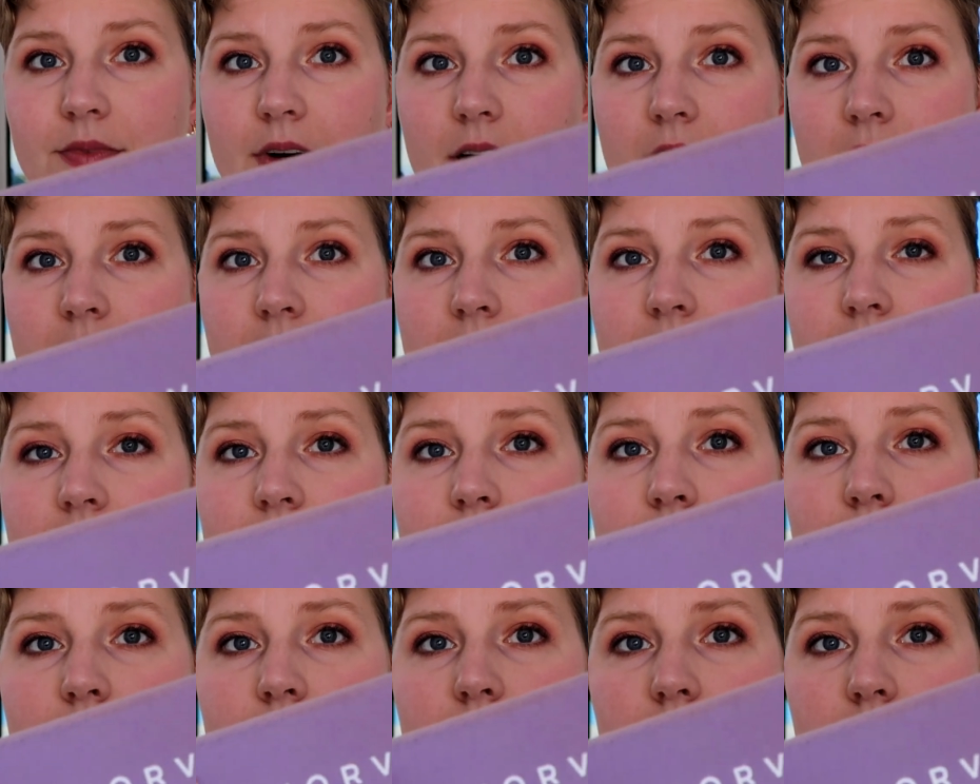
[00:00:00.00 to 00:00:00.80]

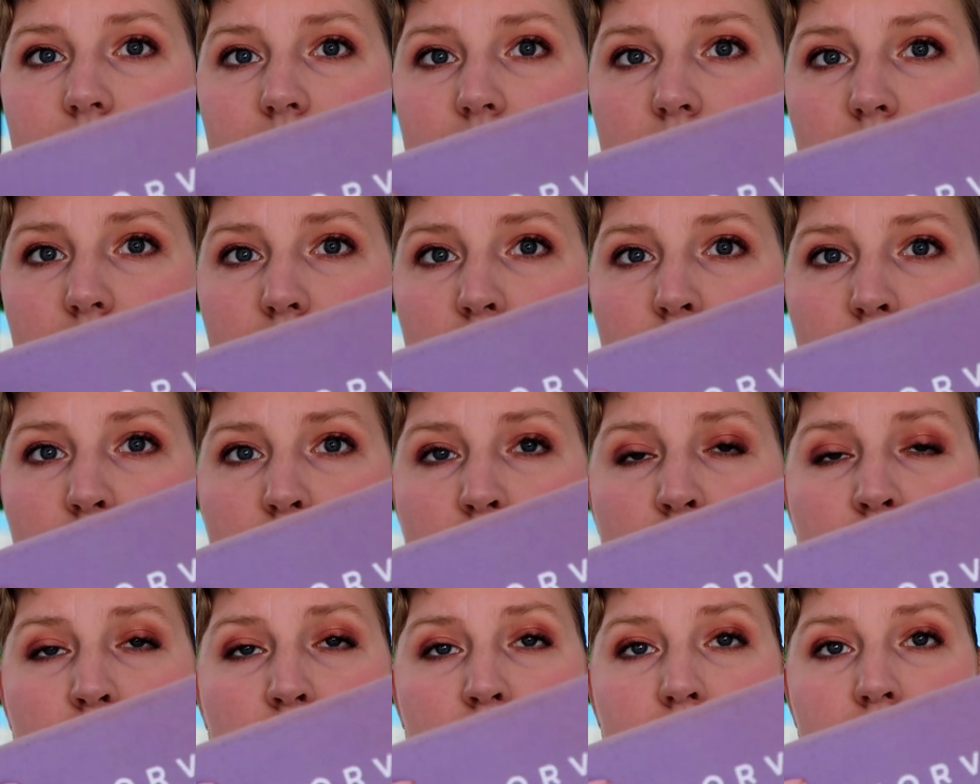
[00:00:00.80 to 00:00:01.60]
I
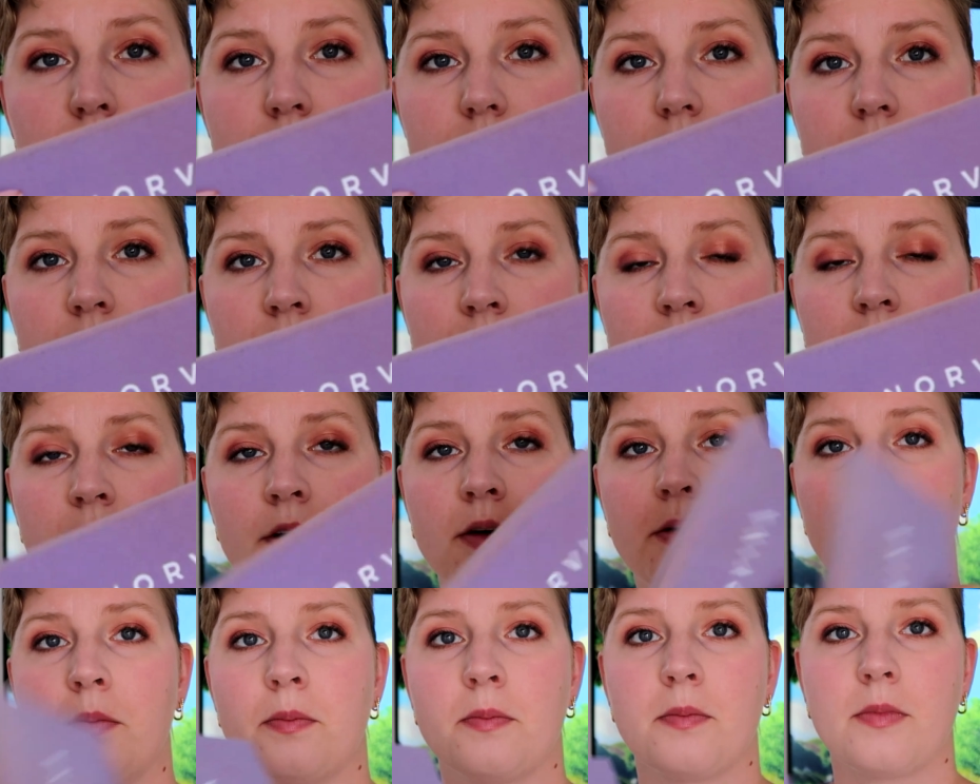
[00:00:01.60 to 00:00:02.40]
rolled
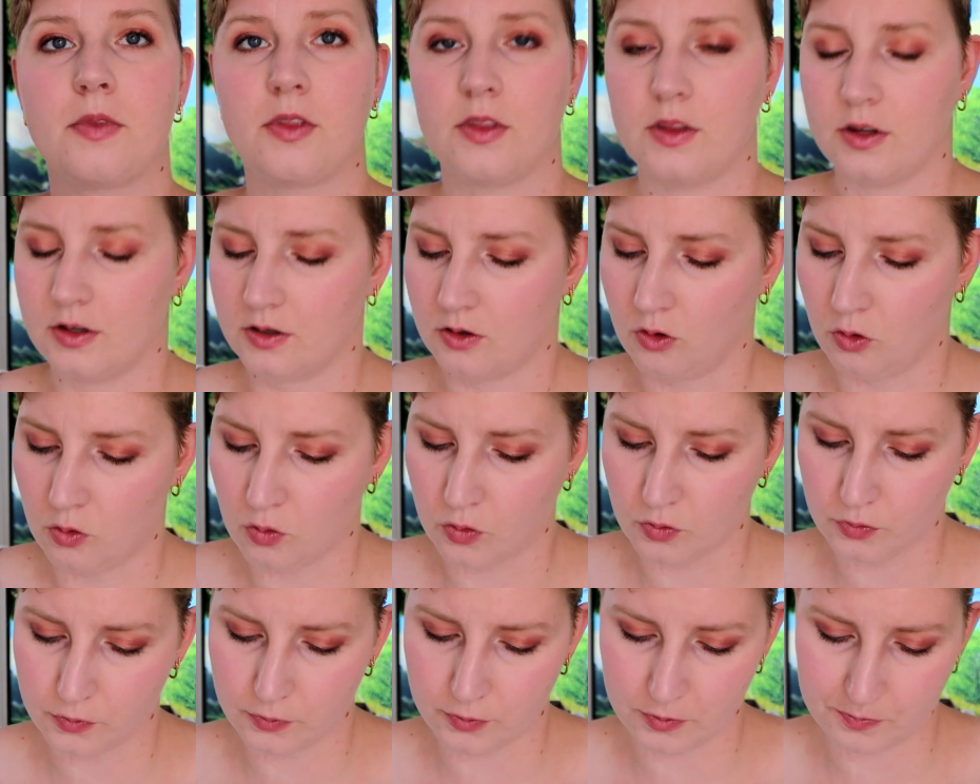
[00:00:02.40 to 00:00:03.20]
the
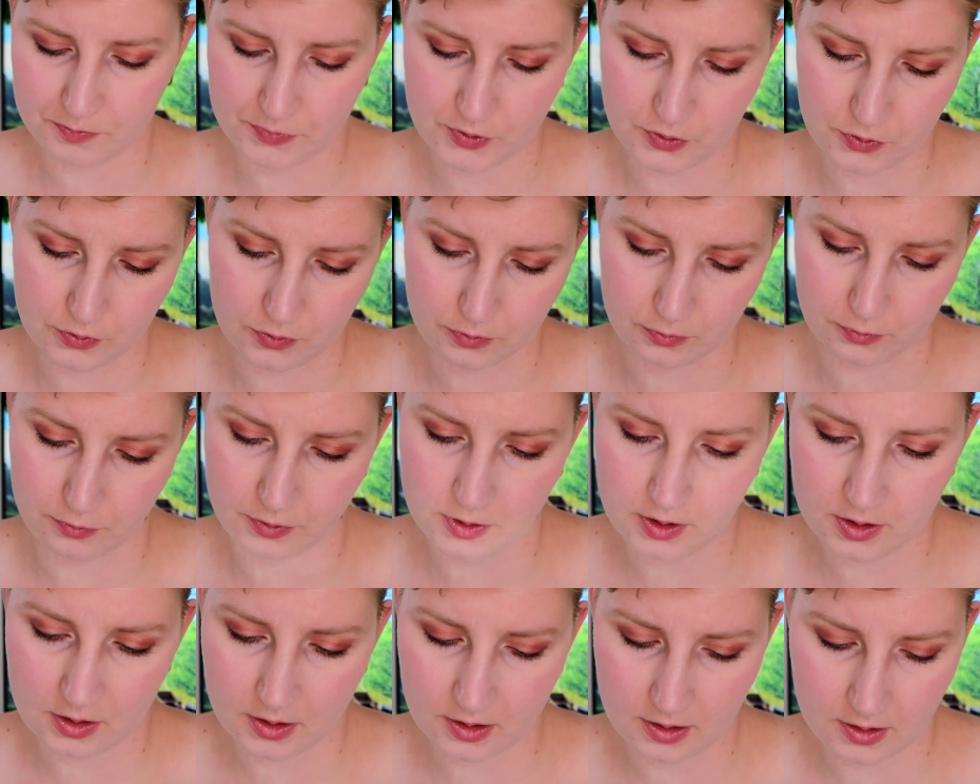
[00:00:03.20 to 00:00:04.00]
gold from the
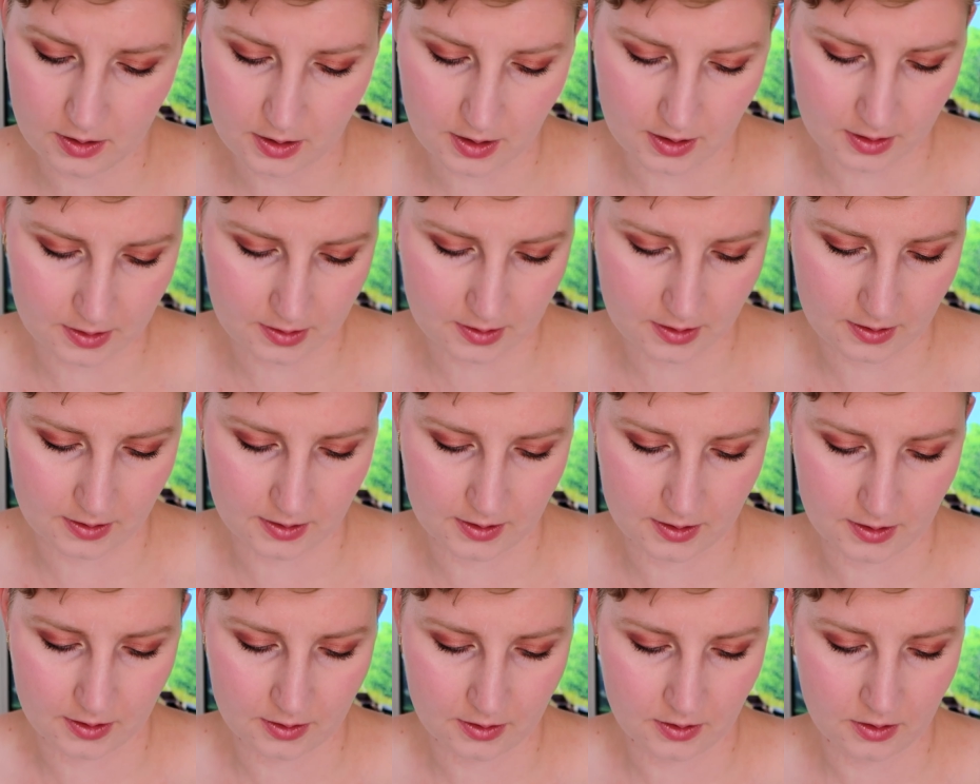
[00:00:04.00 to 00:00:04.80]
Norvina and
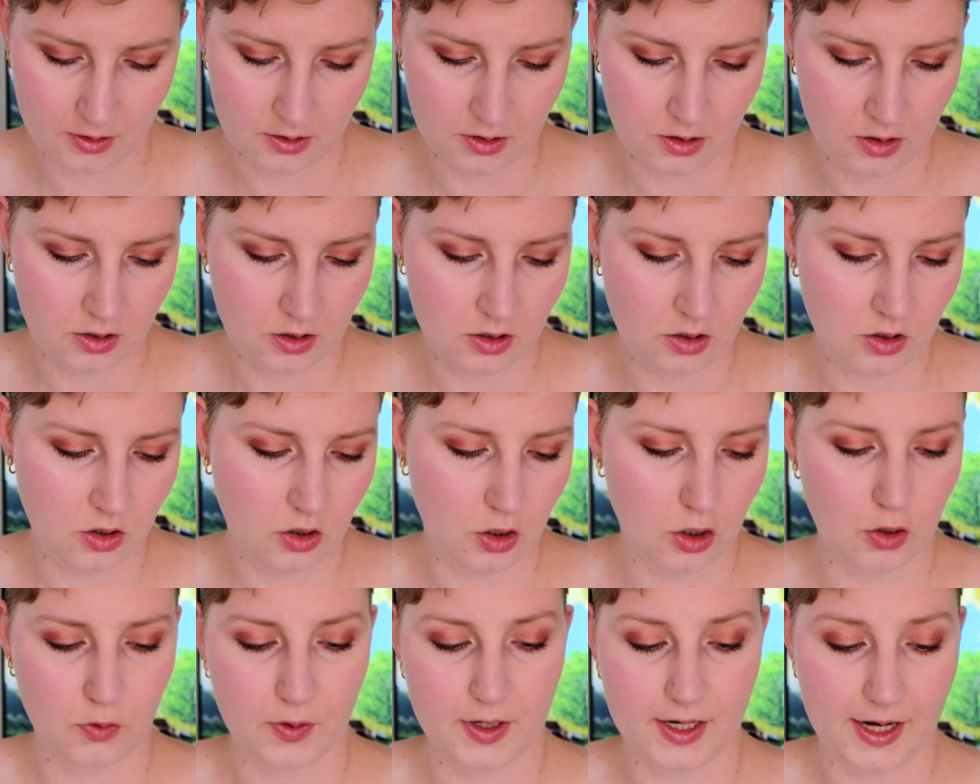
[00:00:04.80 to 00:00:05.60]
I
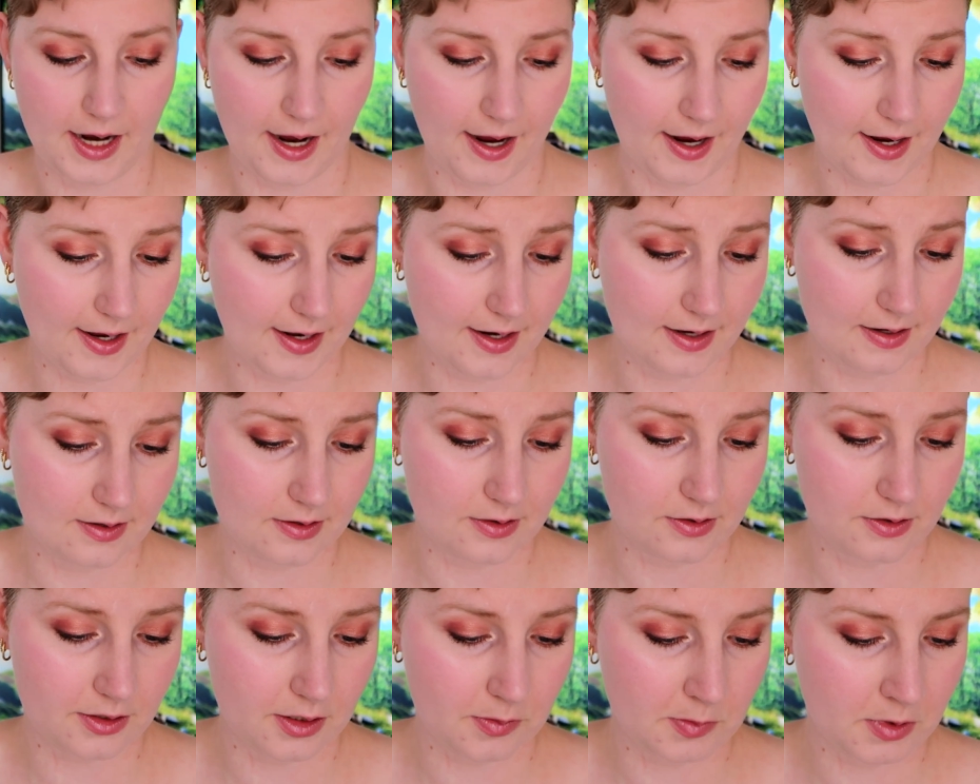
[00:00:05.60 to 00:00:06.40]
already had
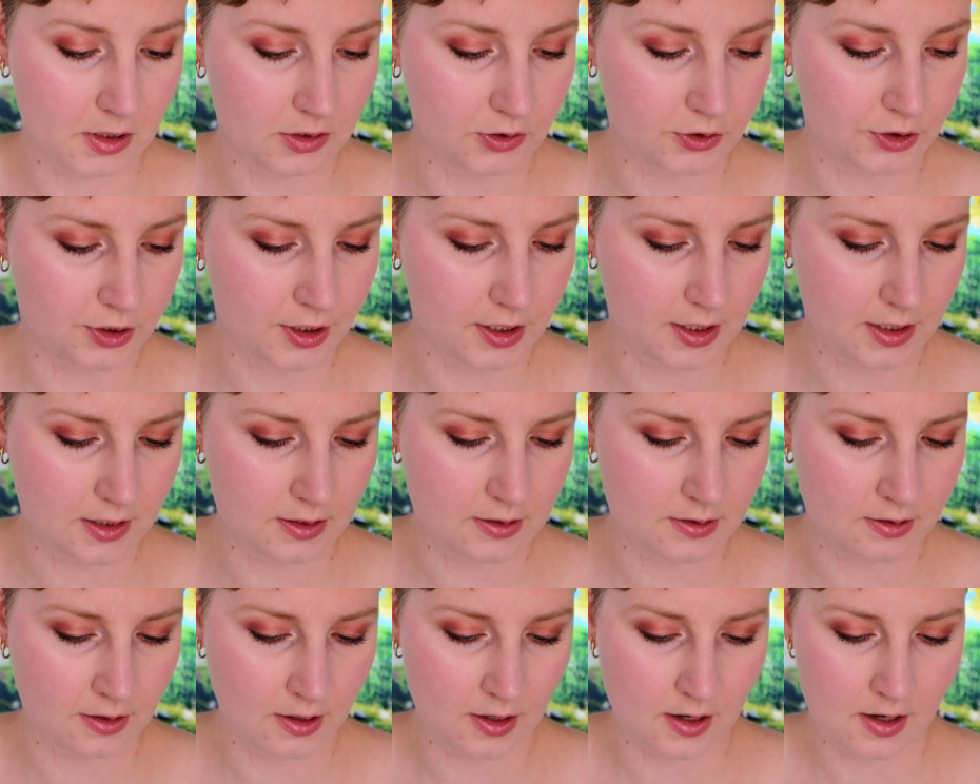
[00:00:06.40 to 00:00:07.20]
similar shades,
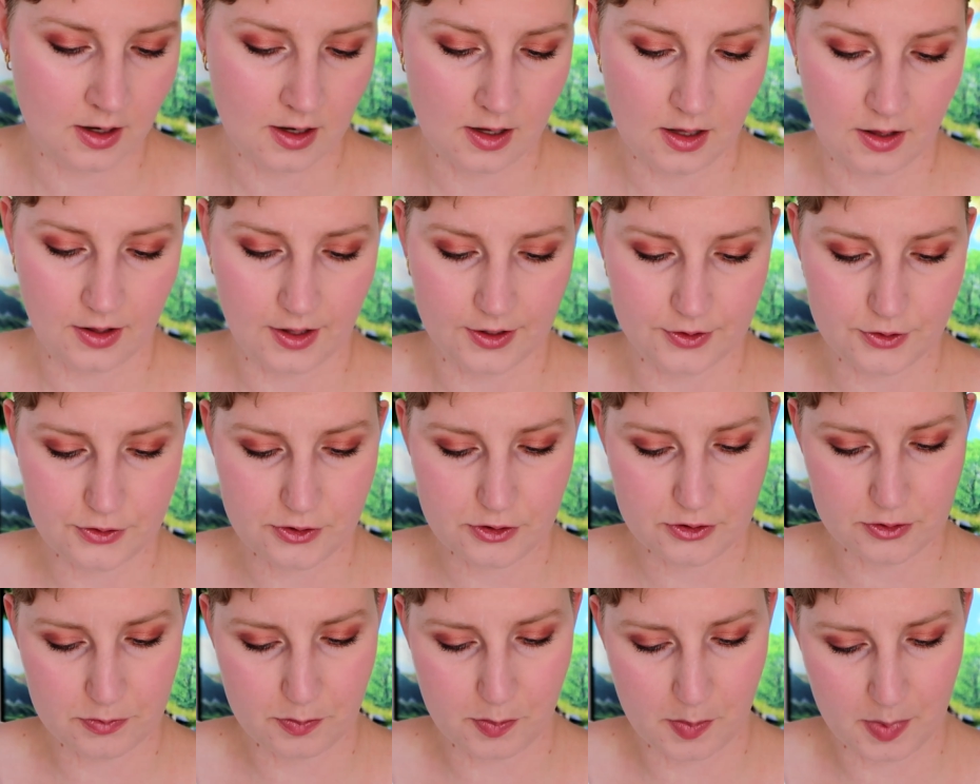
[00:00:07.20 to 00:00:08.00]
let's
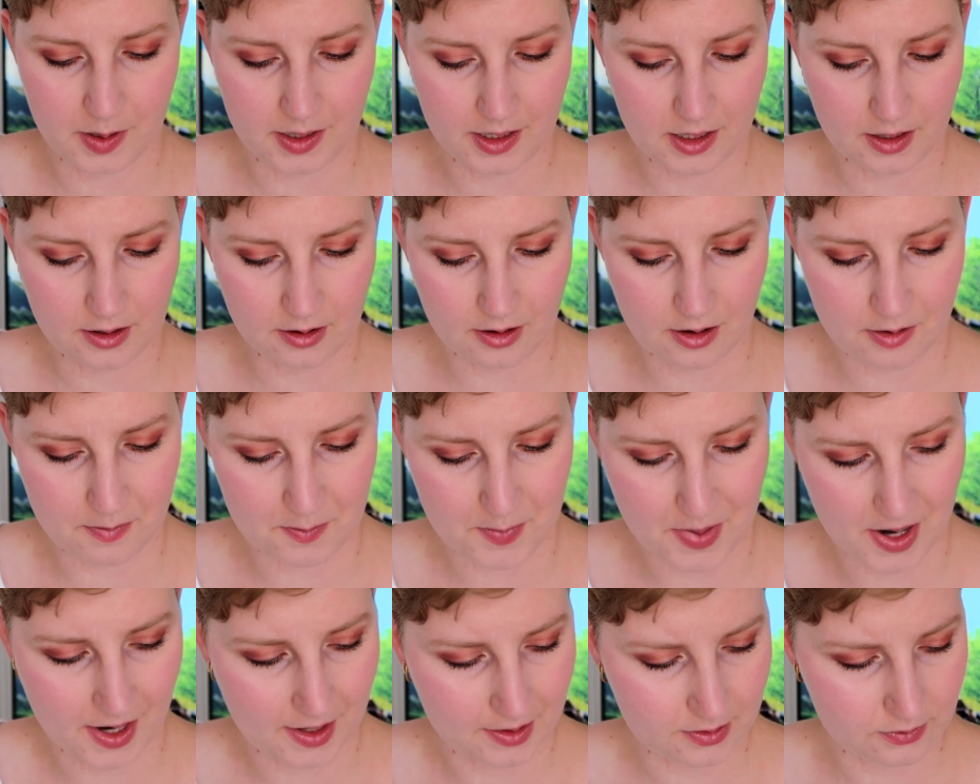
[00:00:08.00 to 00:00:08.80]
just pick a
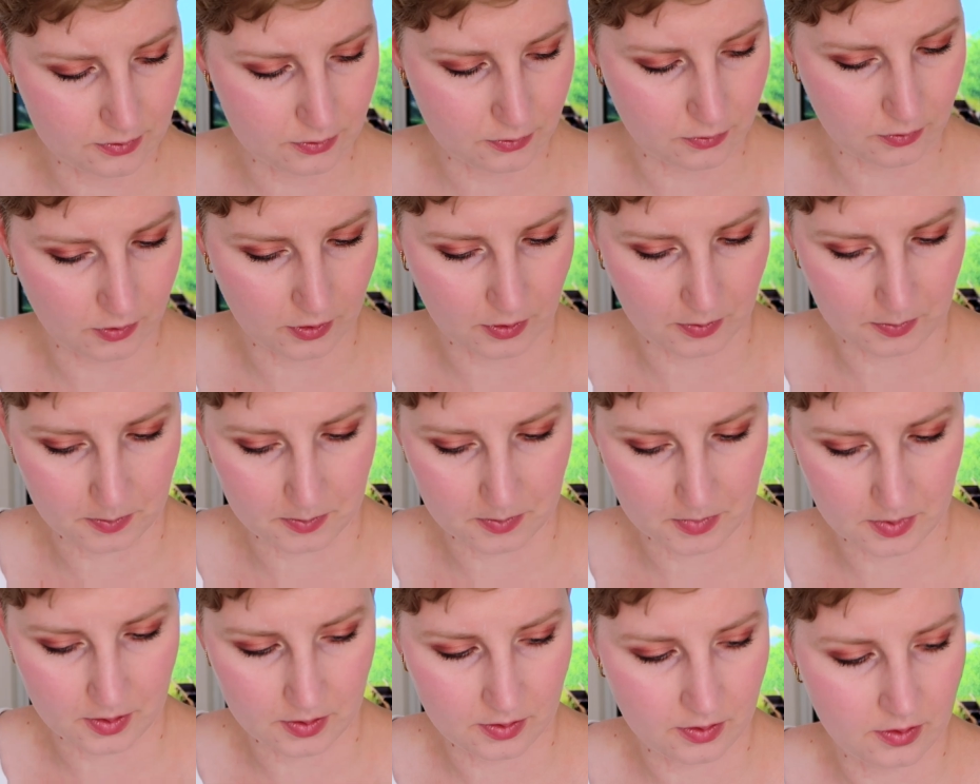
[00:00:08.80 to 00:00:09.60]
matte
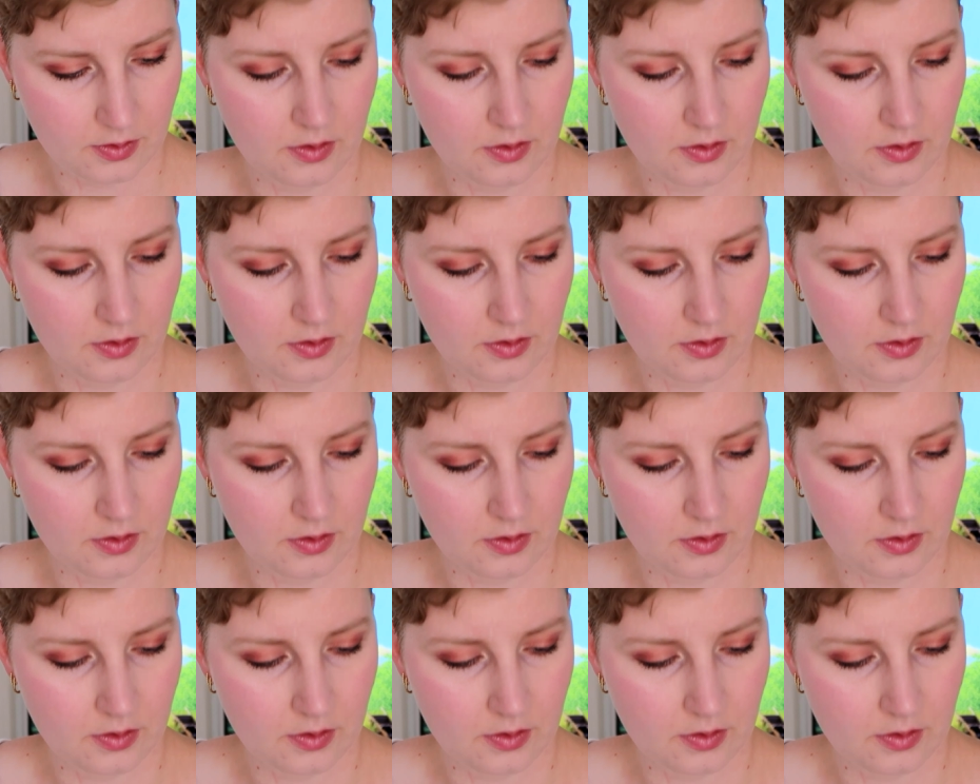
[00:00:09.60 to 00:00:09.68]
from